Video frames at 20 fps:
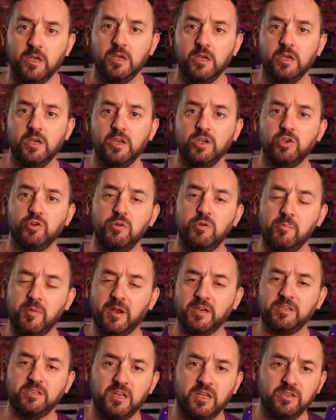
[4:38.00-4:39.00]
Your
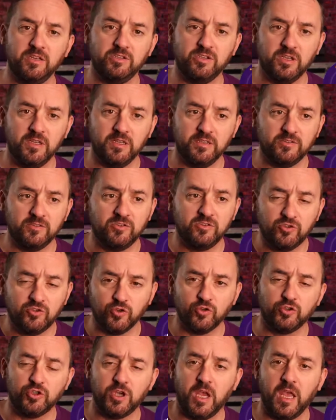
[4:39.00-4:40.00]
imagination is
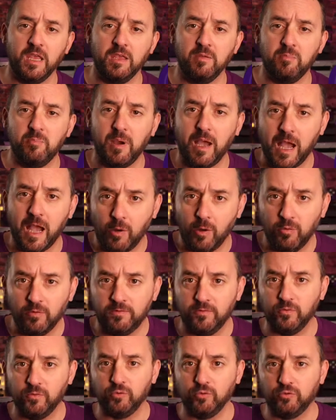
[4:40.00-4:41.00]
such a
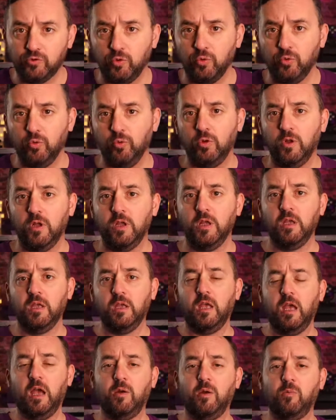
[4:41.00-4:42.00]
powerful tool,
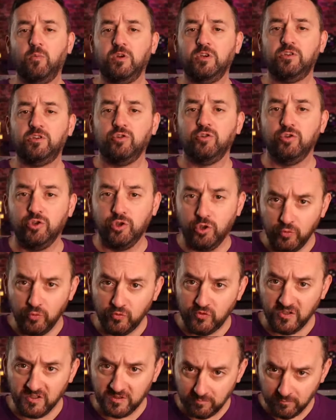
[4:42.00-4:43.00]
and we should use
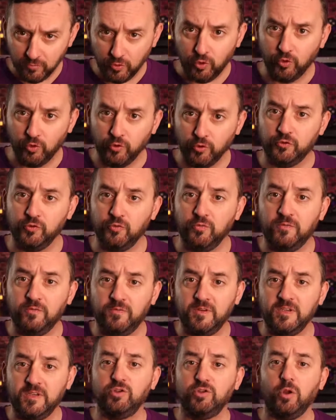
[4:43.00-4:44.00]
this more to
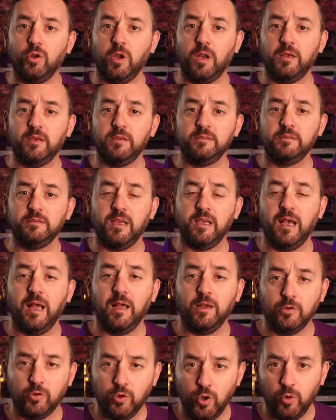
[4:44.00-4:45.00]
visualize our
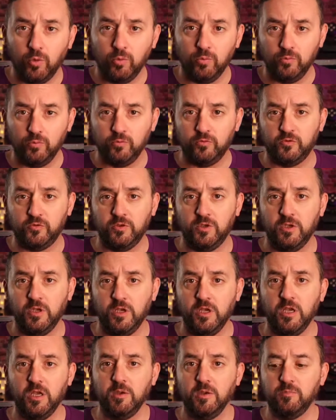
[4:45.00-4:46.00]
goals.
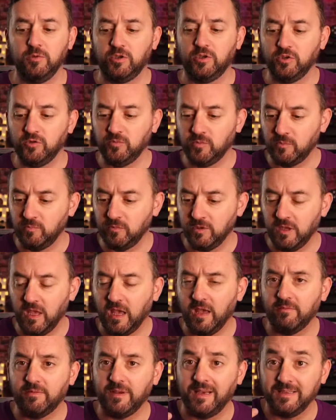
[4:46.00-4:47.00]
Because when we have
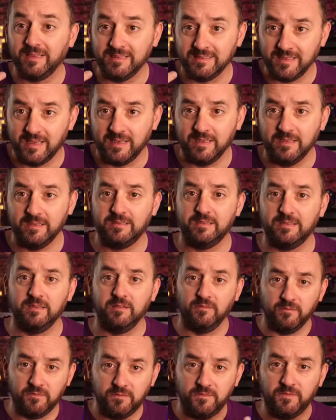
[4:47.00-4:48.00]
anxiety
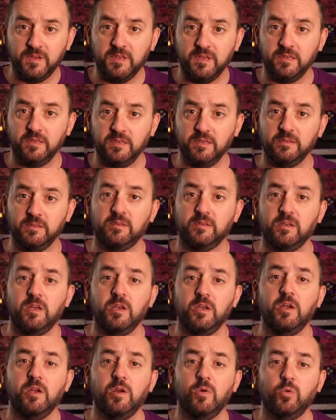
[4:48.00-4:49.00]
and fears,
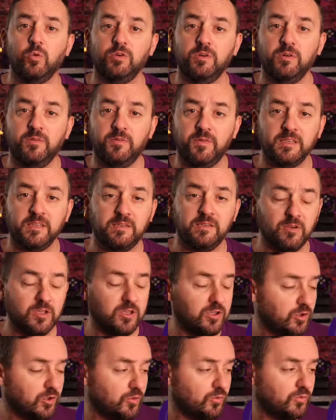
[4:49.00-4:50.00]
we're effectively
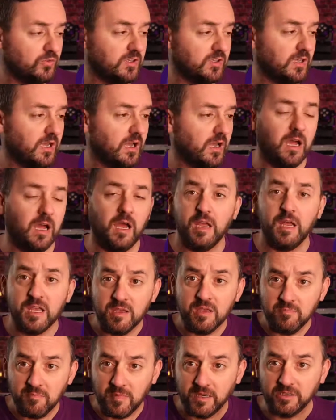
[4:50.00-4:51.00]
using our
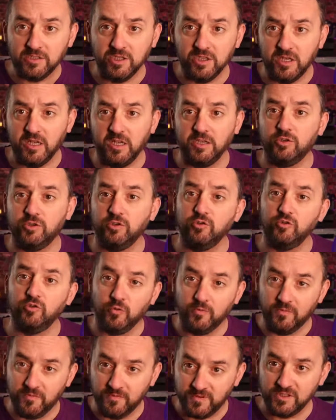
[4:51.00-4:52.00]
imagination to
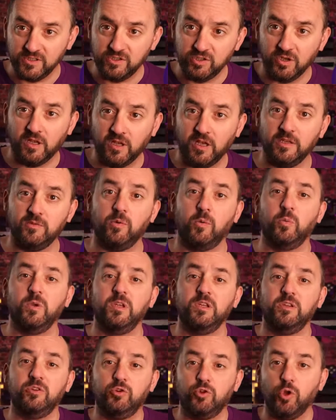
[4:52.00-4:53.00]
visualize what we
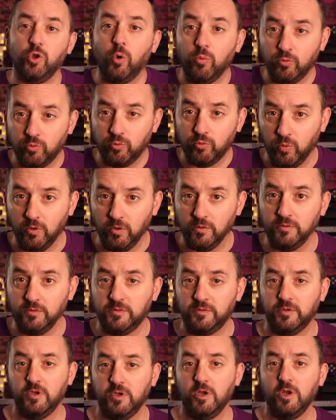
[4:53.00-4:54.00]
don't want.
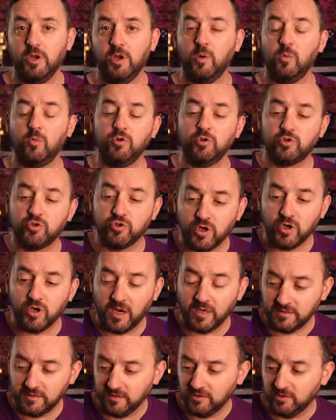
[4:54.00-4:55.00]
We're
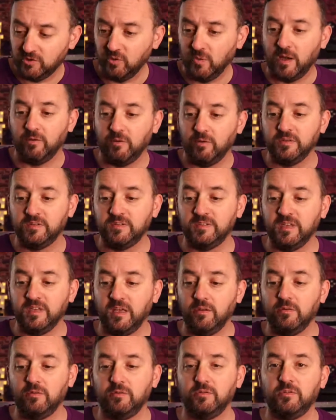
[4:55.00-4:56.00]
attracting to
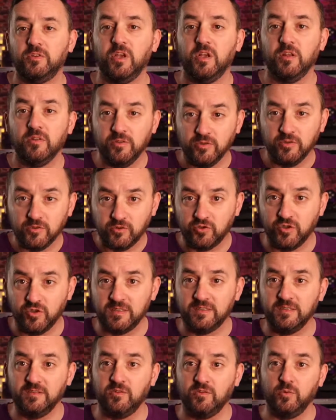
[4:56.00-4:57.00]
ourselves the
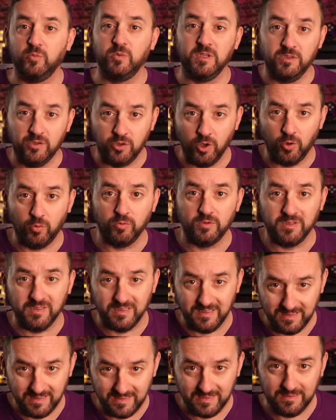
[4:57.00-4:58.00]
stresses that we don't
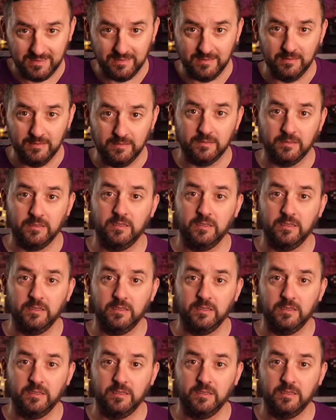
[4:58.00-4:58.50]
need.